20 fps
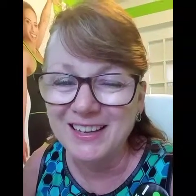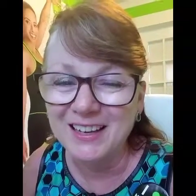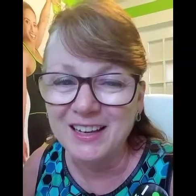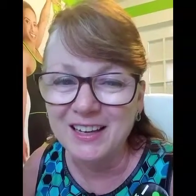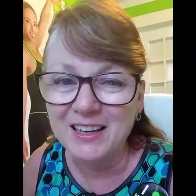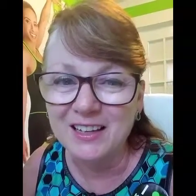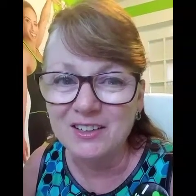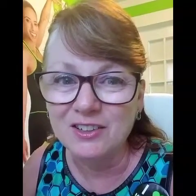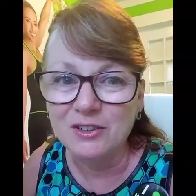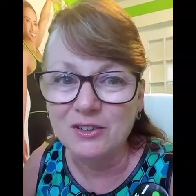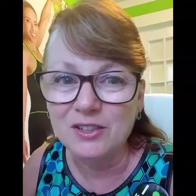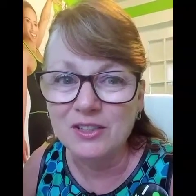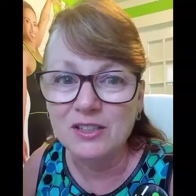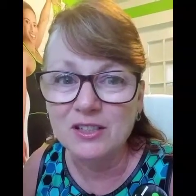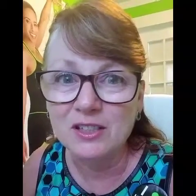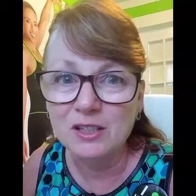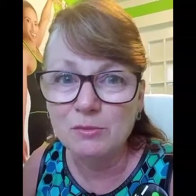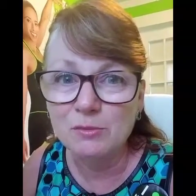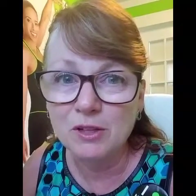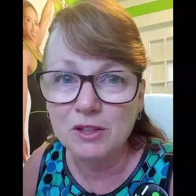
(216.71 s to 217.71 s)
and your
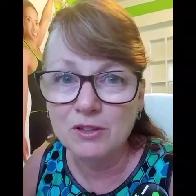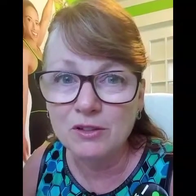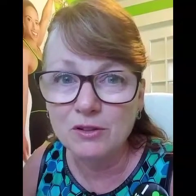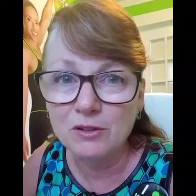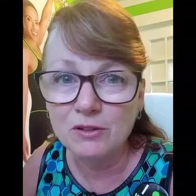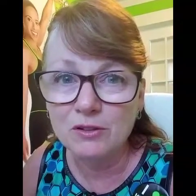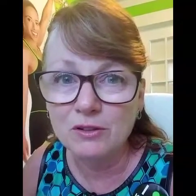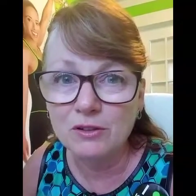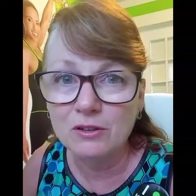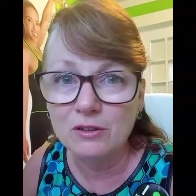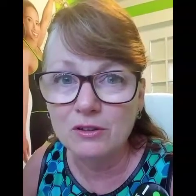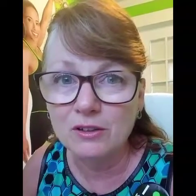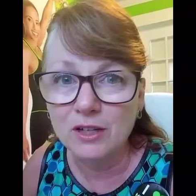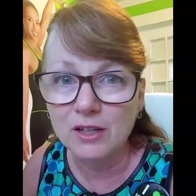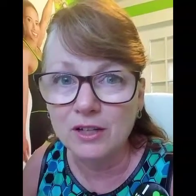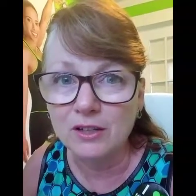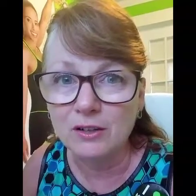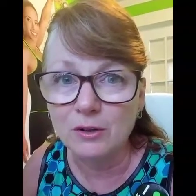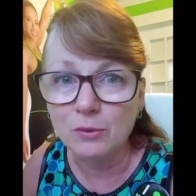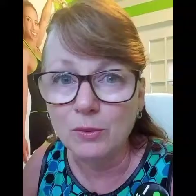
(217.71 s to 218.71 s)
6 month goal,
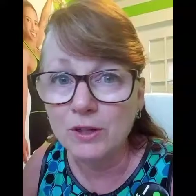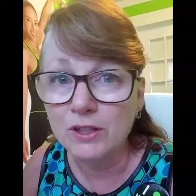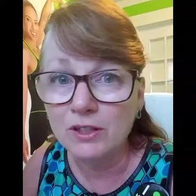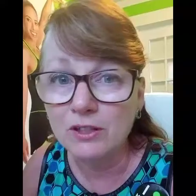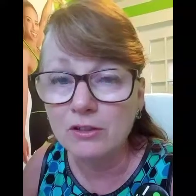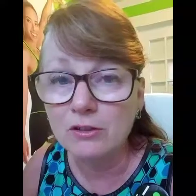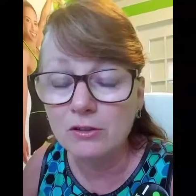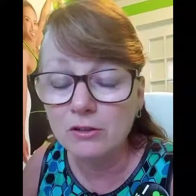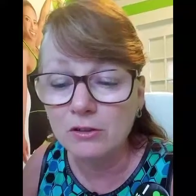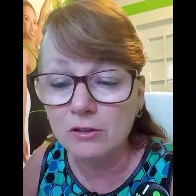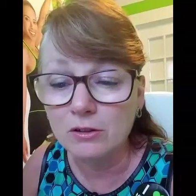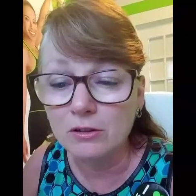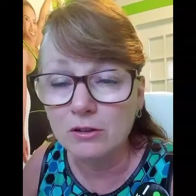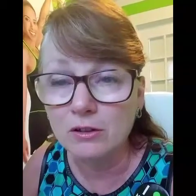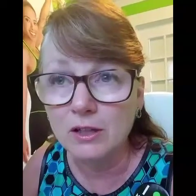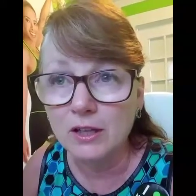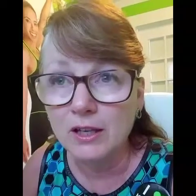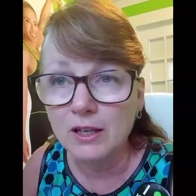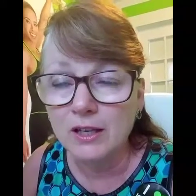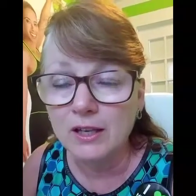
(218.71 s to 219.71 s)
and your 1 year
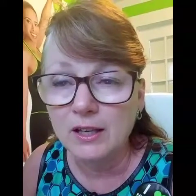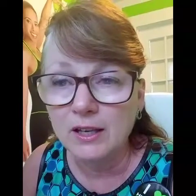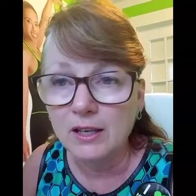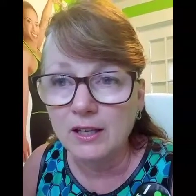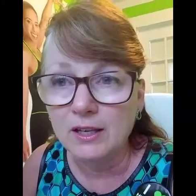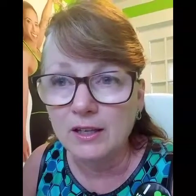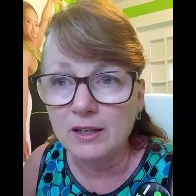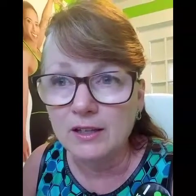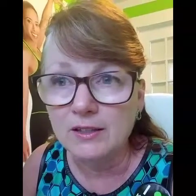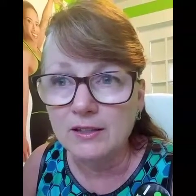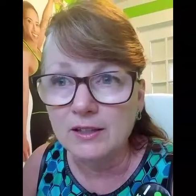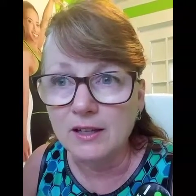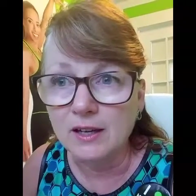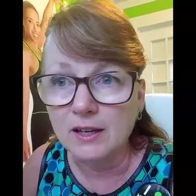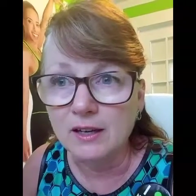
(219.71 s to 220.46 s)
goal, and